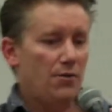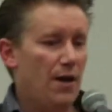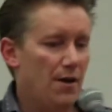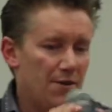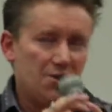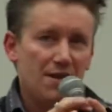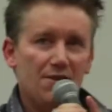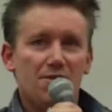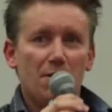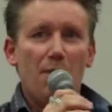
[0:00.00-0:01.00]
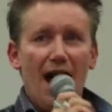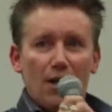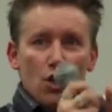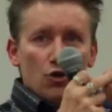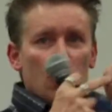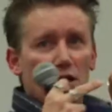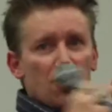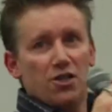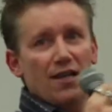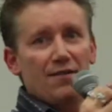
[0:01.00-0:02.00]
The skin that's in the back, you cut a
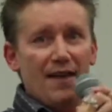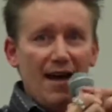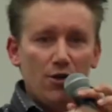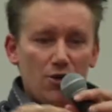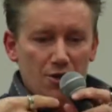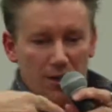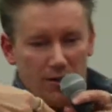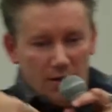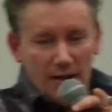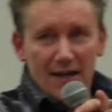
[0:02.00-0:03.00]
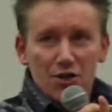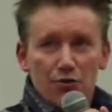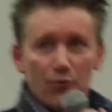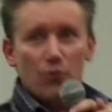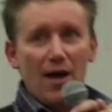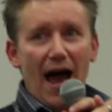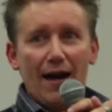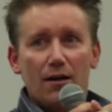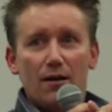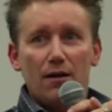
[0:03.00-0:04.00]
slit in that, and you stick the legs through
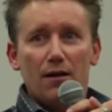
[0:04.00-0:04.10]
that,